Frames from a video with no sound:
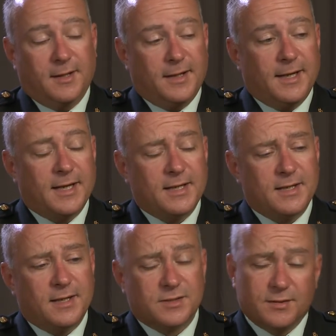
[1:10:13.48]

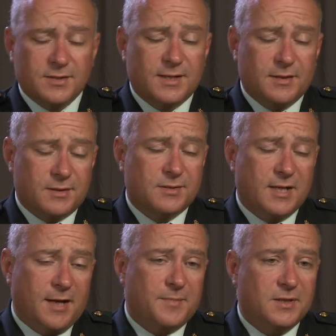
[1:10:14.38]
And so there's
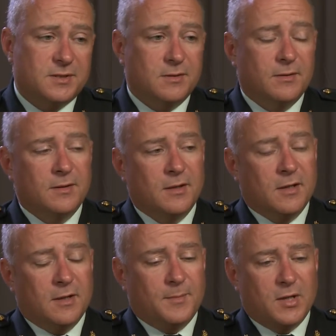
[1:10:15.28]
that piece to it.
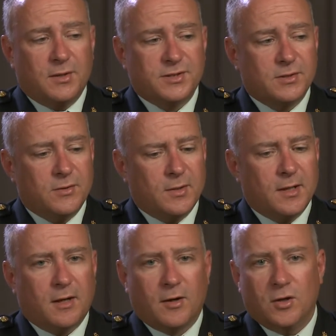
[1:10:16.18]
But also,
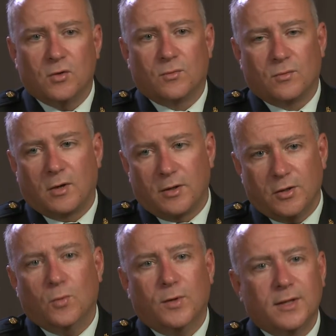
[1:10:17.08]
are
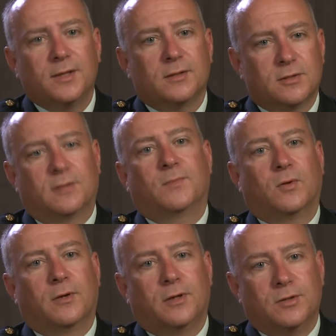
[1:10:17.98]
you willing to
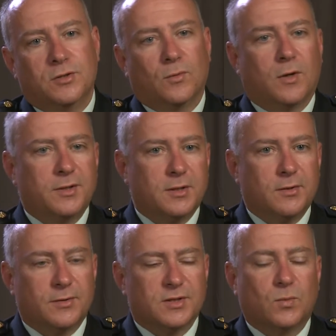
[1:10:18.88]
deploy? Do you want to
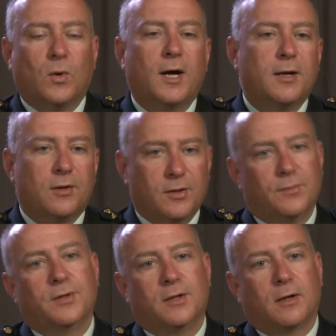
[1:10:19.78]
do this? Why are
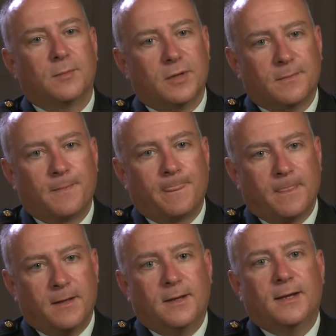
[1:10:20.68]
you in the Army?
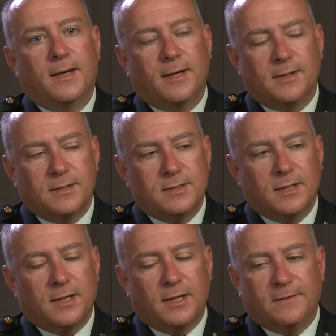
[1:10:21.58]
And
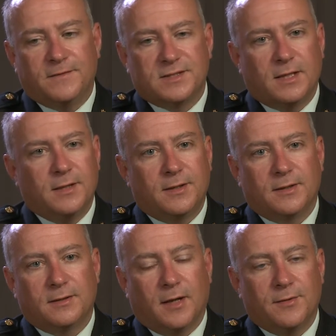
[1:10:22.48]
if it's
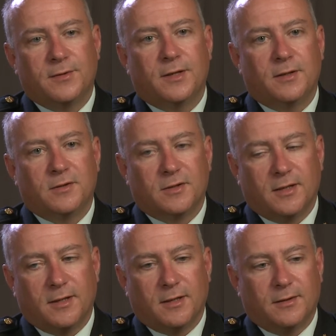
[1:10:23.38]
anything other
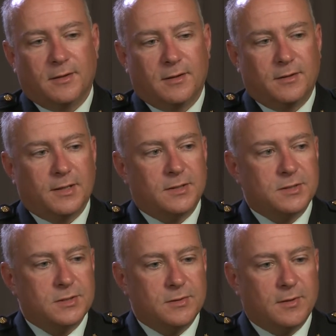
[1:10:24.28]
than
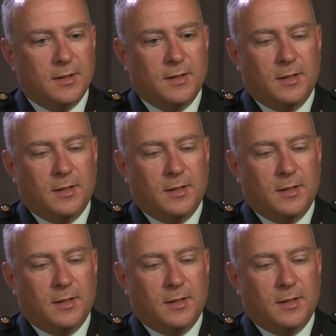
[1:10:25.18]
to